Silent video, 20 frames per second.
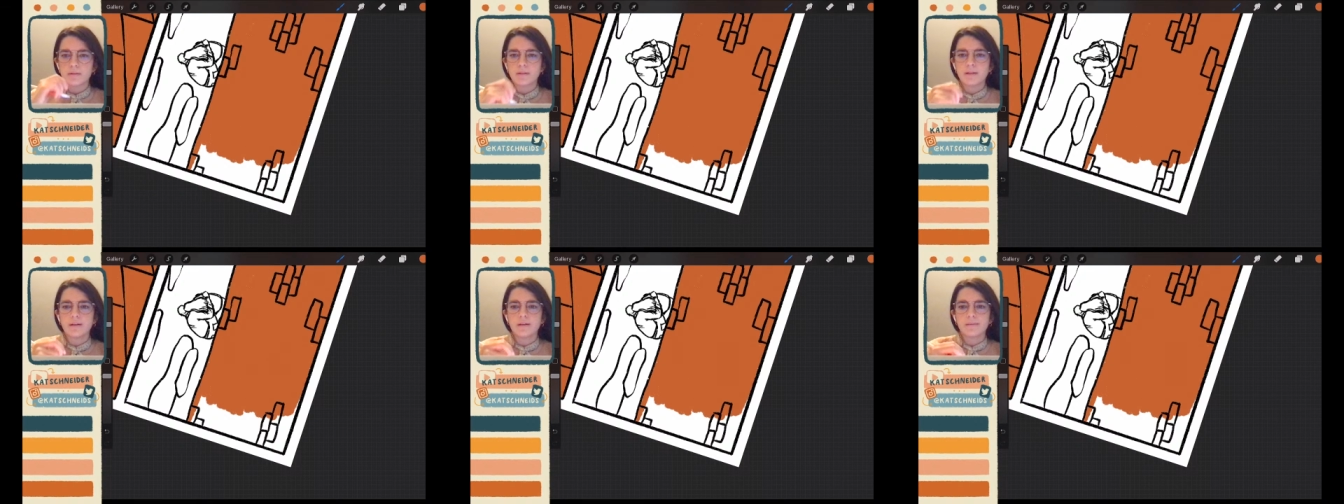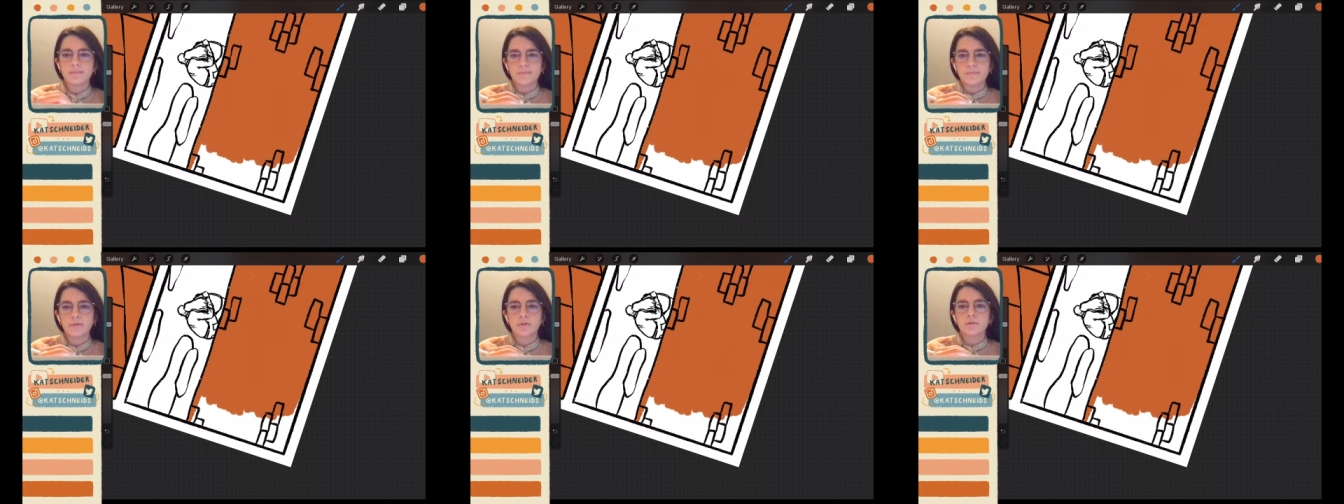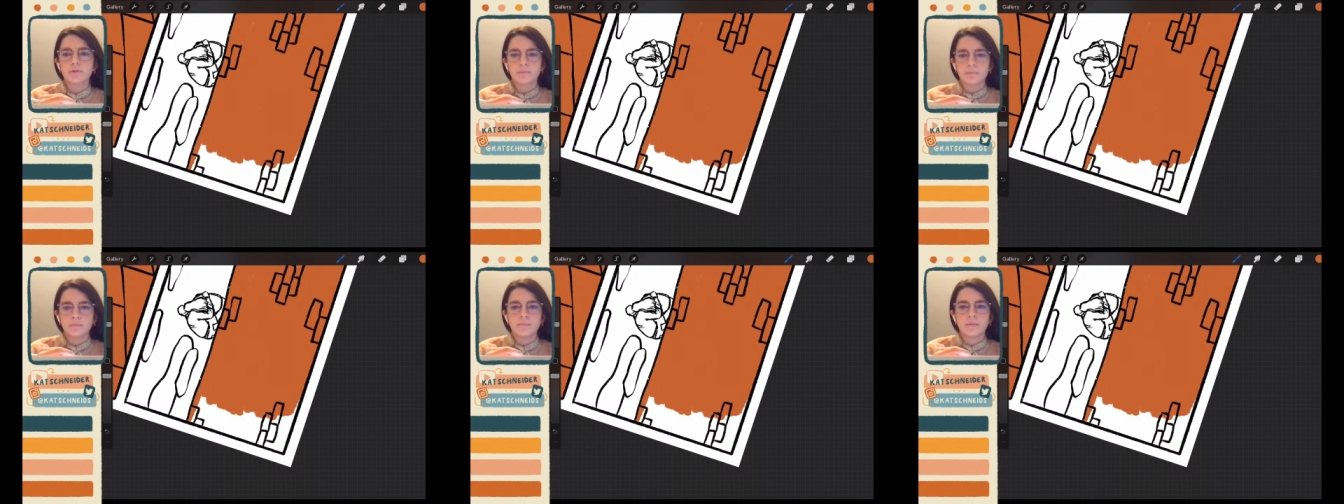Yeah,
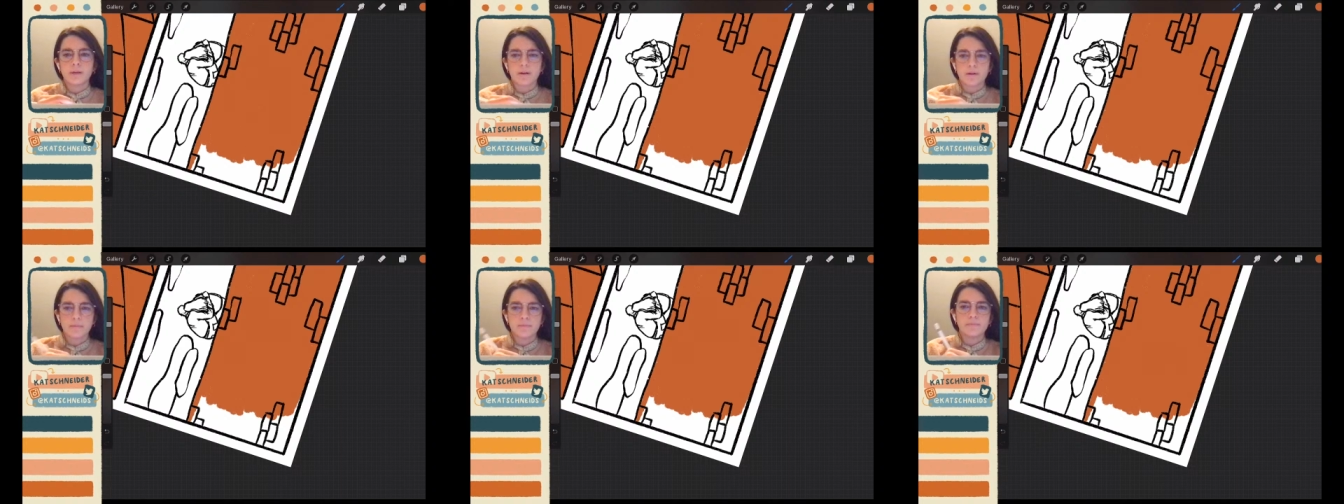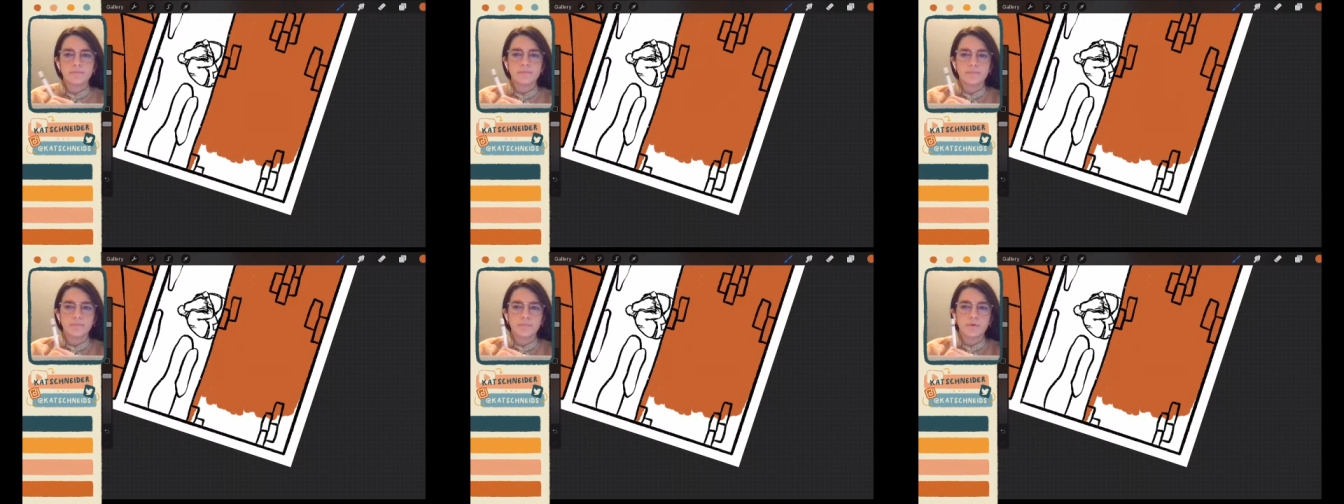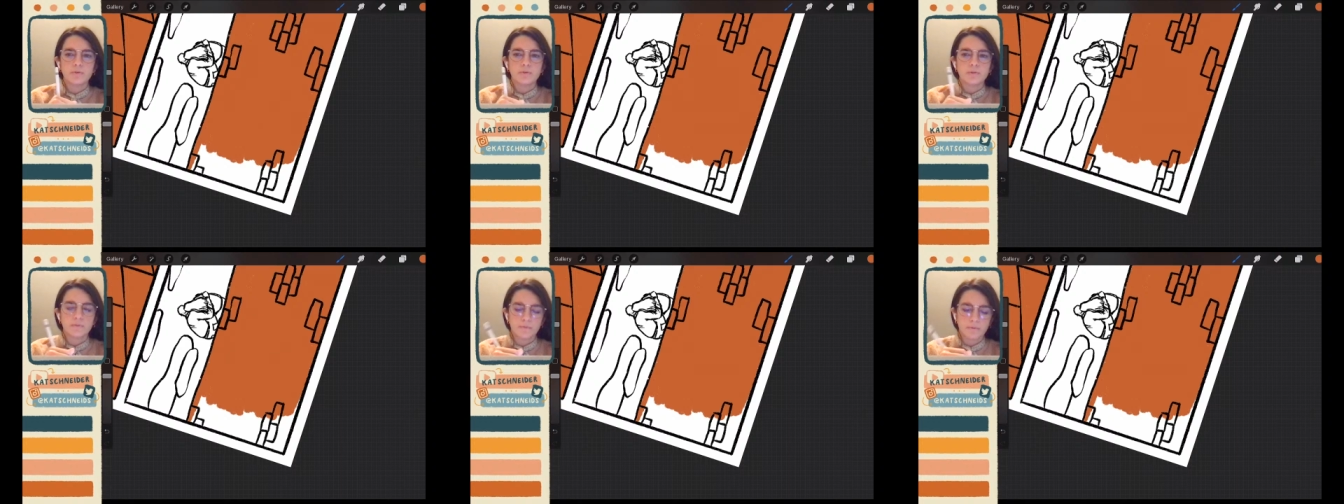
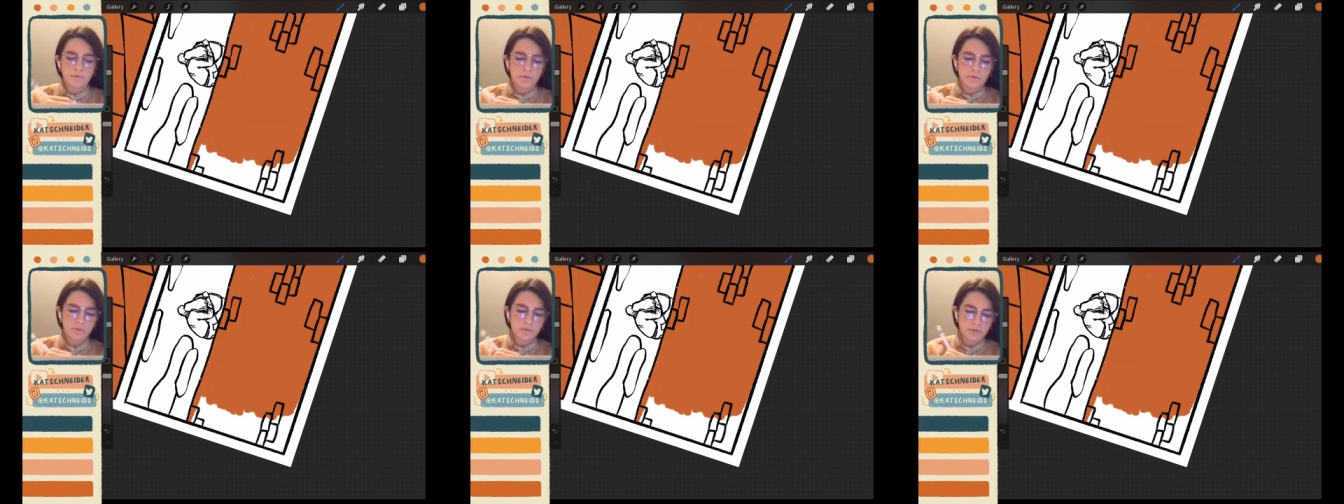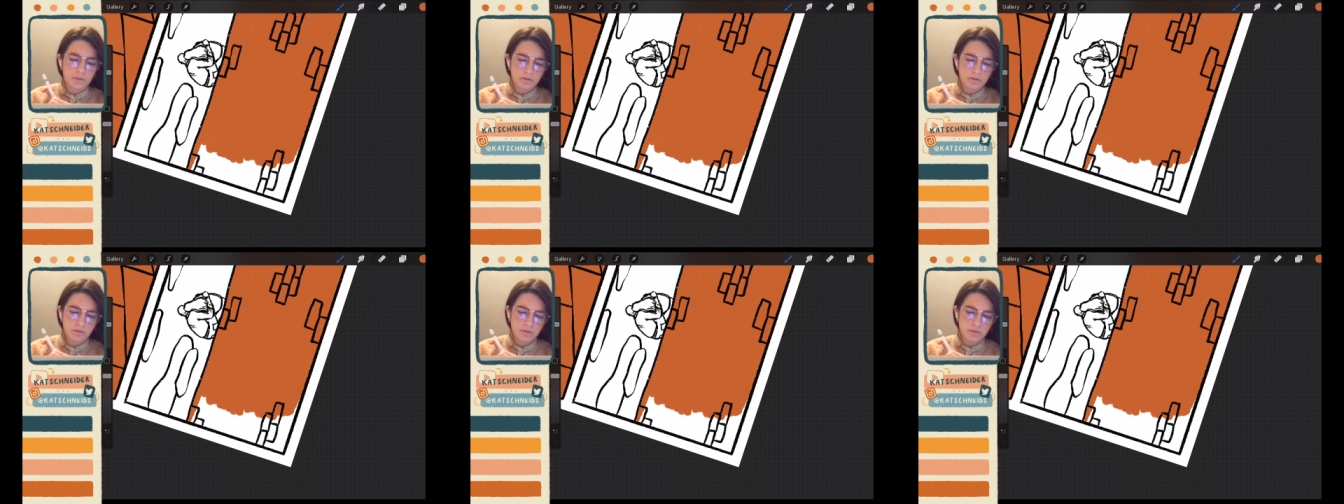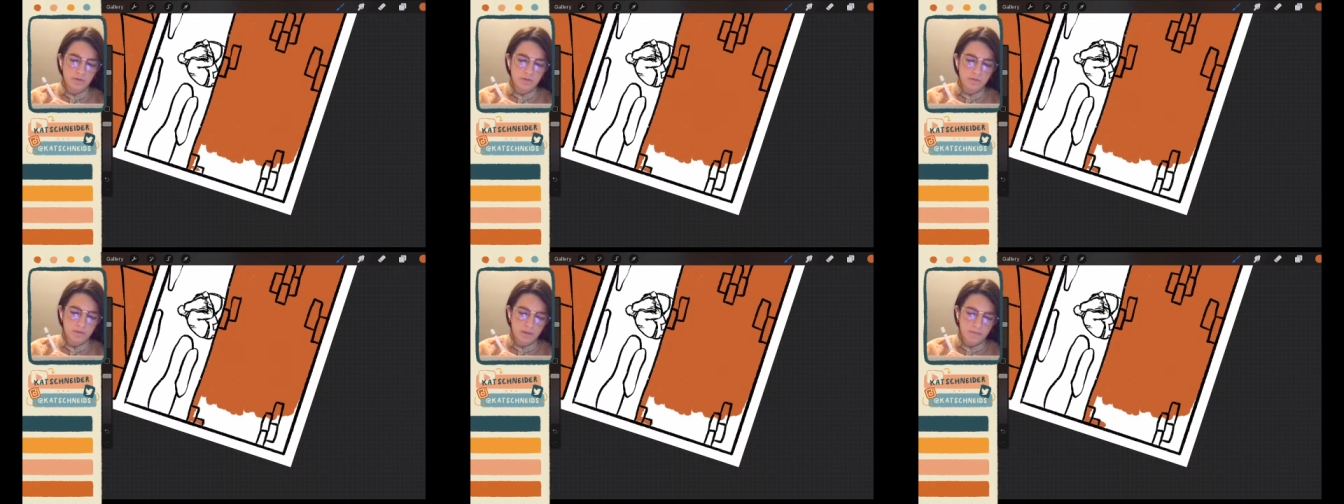most folks
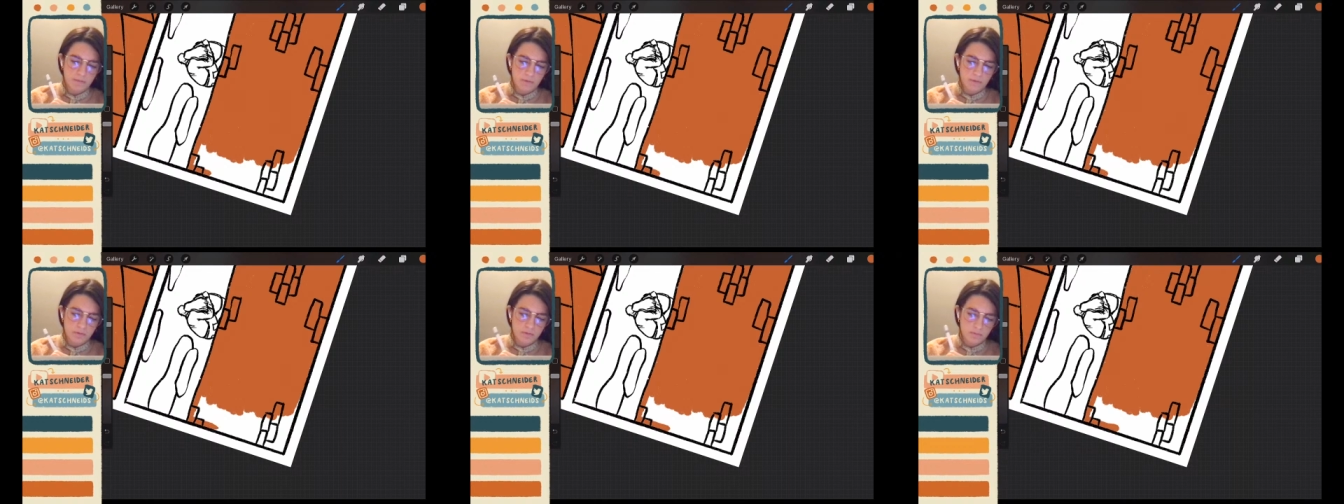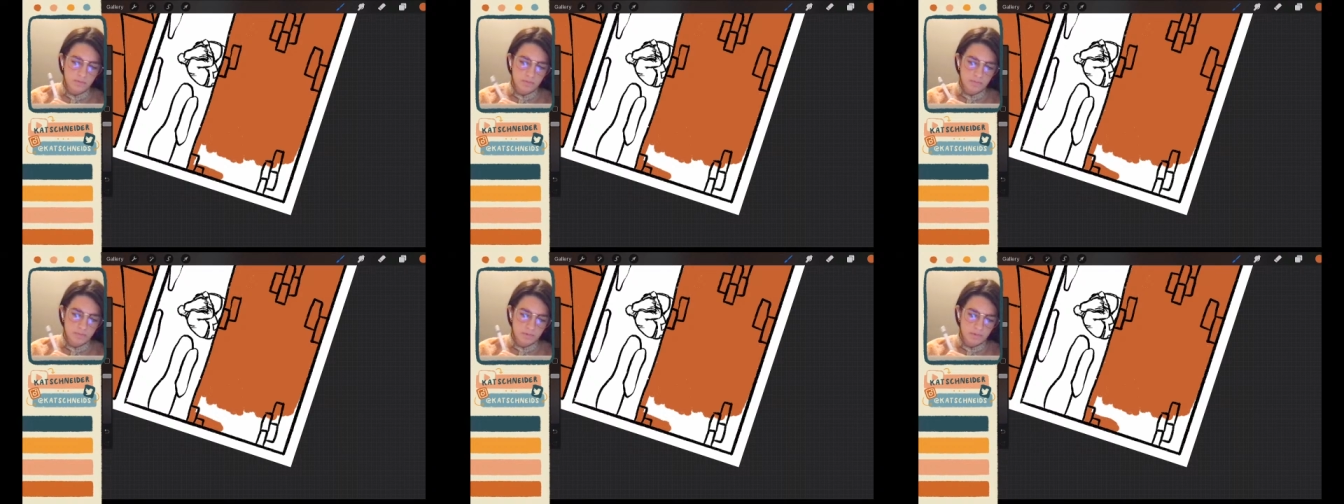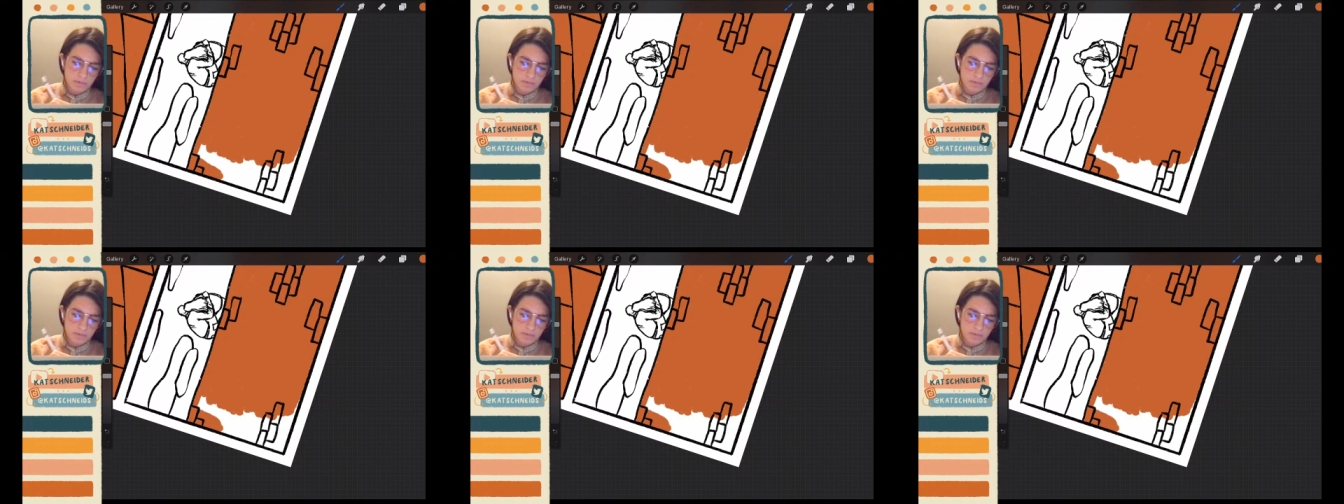do have YouTube.